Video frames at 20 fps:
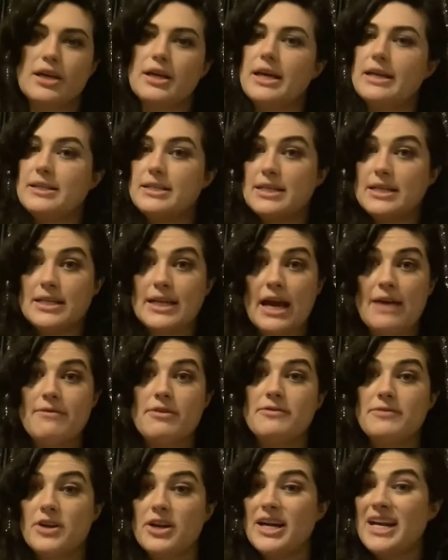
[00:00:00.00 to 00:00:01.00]
It did have
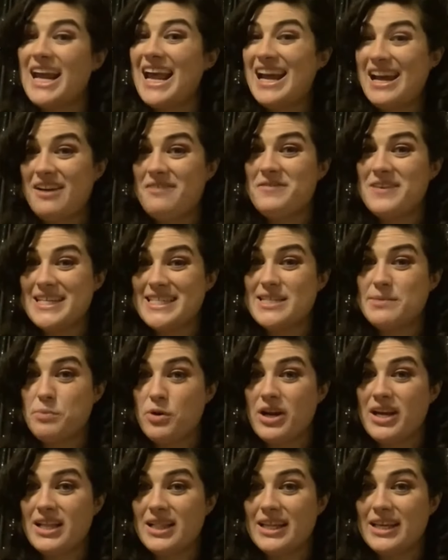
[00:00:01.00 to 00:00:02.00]
a very heavy
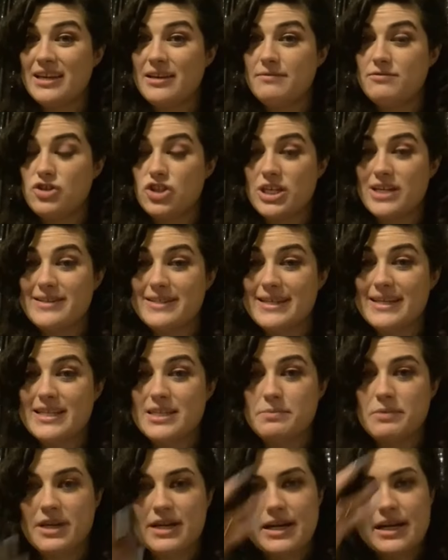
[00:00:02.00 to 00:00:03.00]
sprinkling of
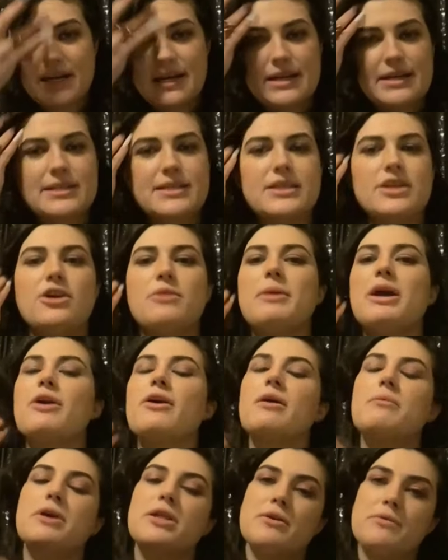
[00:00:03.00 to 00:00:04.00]
Jesus because, you know, my
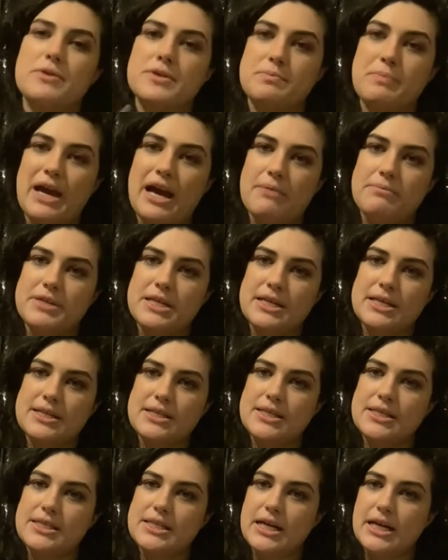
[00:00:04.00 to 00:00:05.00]
grandmother was
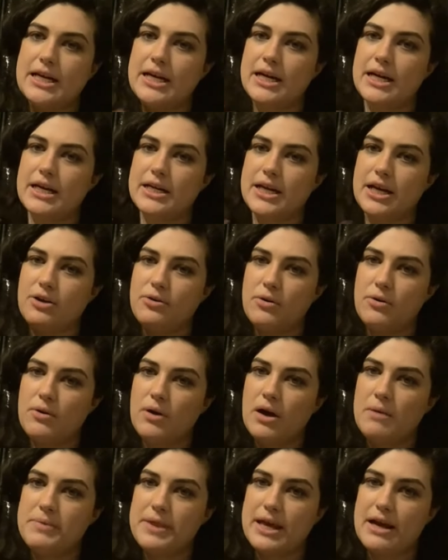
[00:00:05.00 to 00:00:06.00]
Baptist and I grew
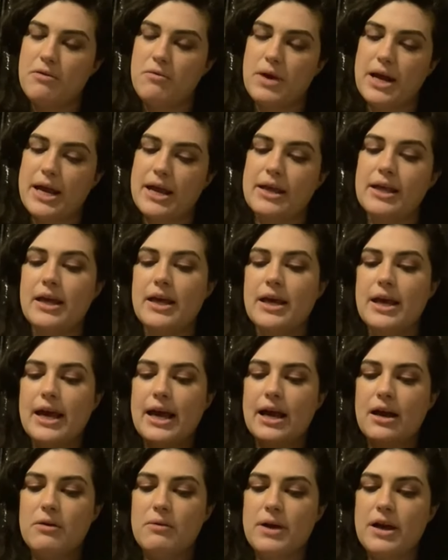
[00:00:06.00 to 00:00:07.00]
up that way.
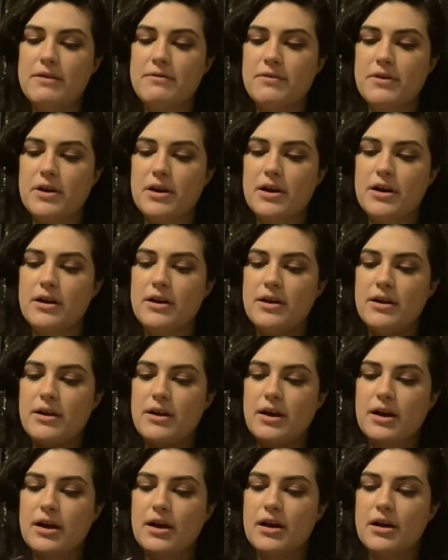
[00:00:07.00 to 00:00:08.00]
However,
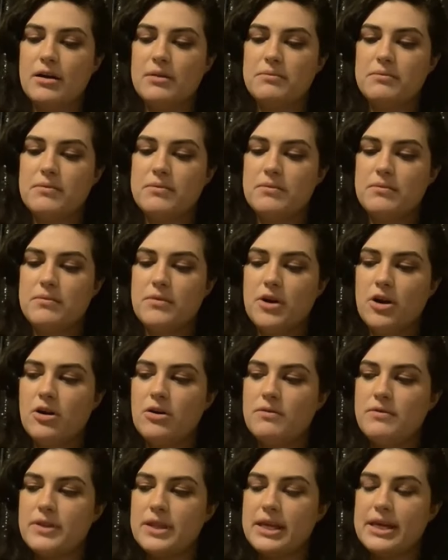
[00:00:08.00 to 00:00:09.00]
um,
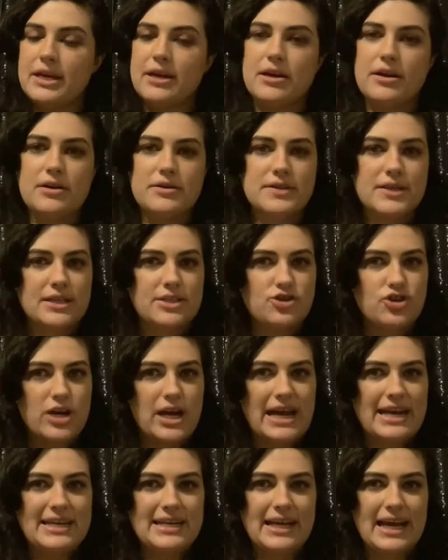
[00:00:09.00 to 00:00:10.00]
over the years, I
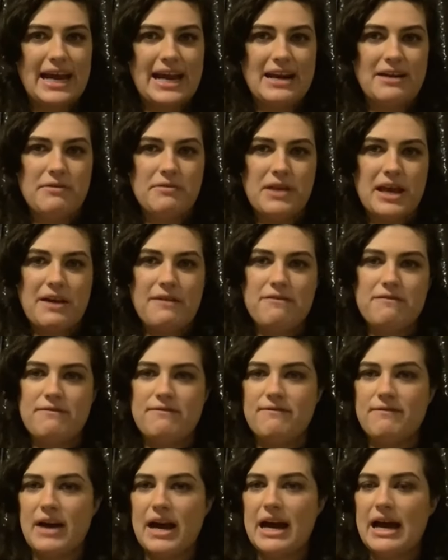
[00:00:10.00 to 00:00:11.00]
tried to kind of like
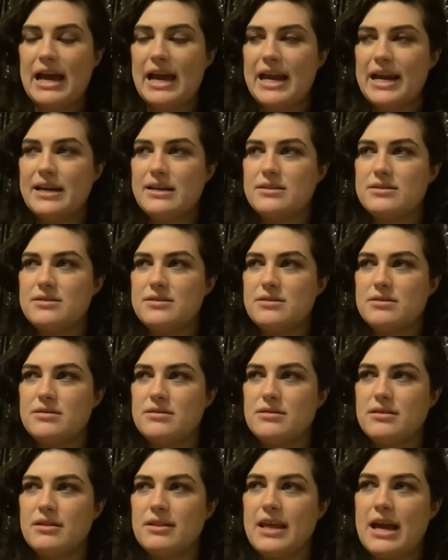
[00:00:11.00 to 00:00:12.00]
find
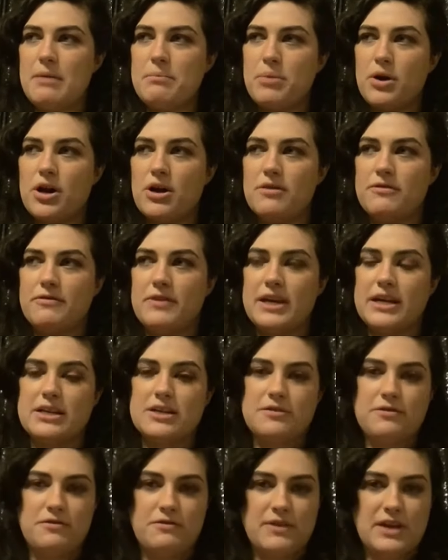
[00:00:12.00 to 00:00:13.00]
that
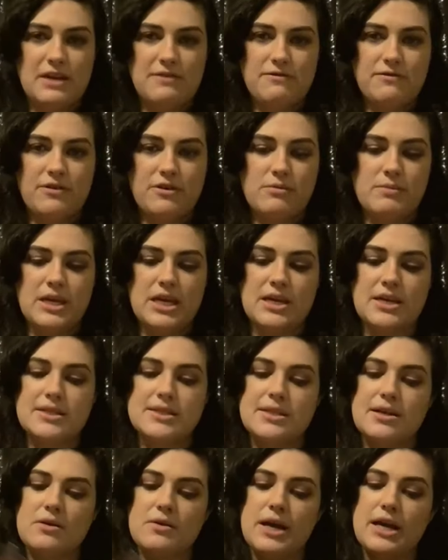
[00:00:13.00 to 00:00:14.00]
perfect fit for me.
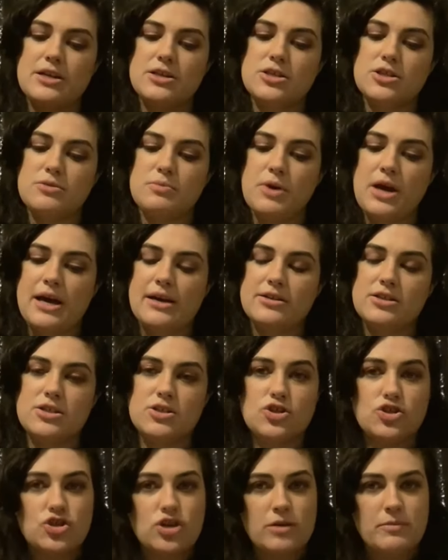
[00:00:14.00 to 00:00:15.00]
So I do
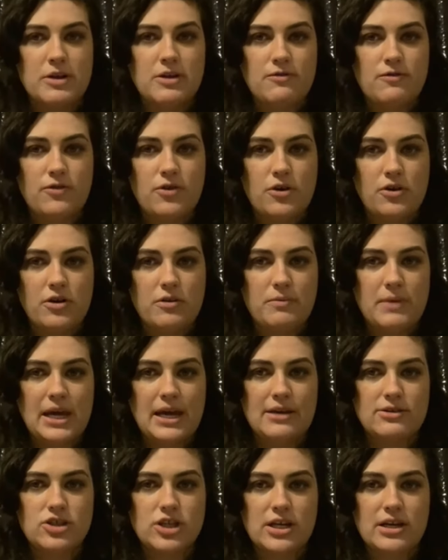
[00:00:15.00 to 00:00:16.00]
practice German folk
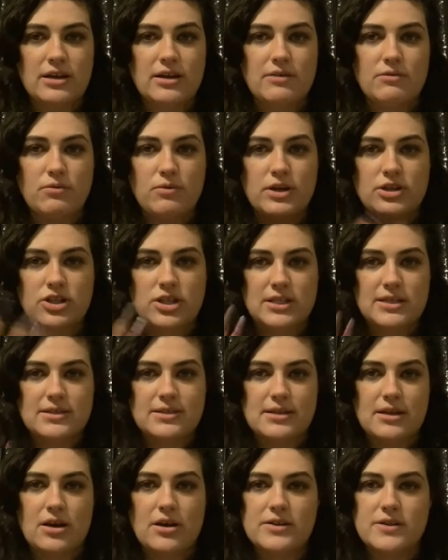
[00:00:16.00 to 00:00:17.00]
magic, which
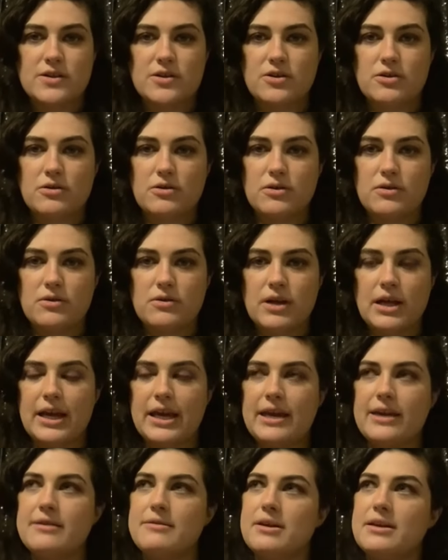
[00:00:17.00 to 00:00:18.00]
is also
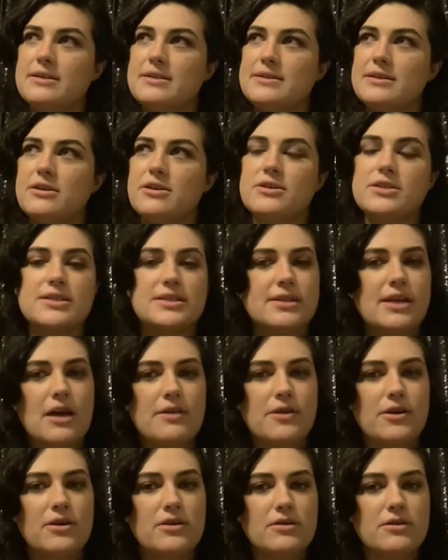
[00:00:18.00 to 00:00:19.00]
like considered
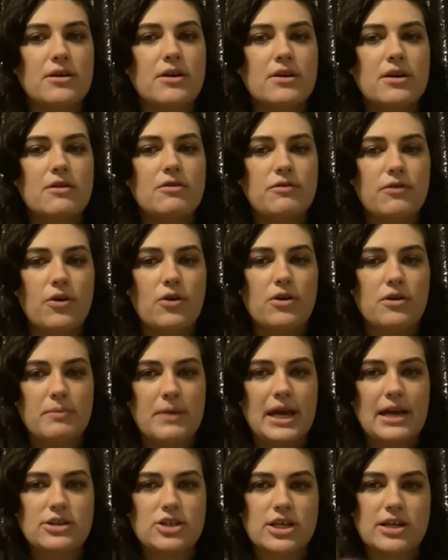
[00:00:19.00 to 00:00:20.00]
Southern folk
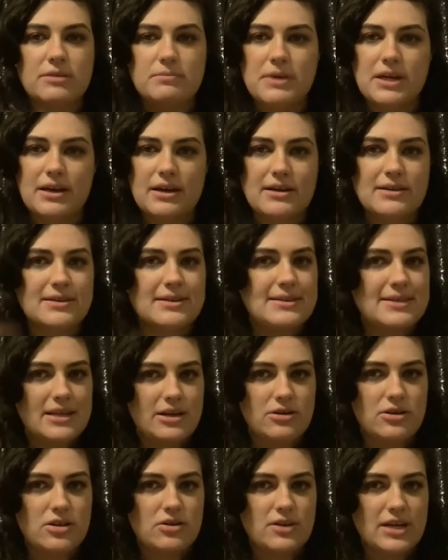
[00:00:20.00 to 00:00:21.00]
magic because it's
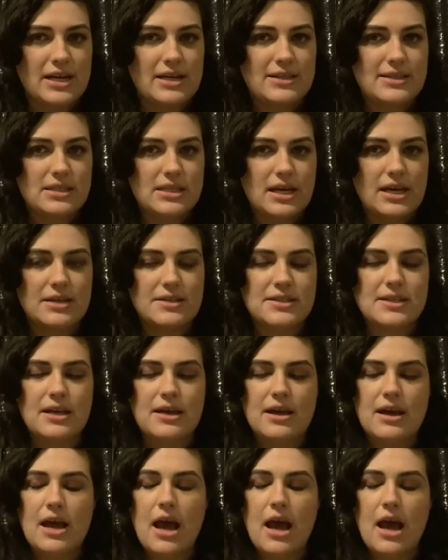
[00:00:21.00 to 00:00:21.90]
here in the United States.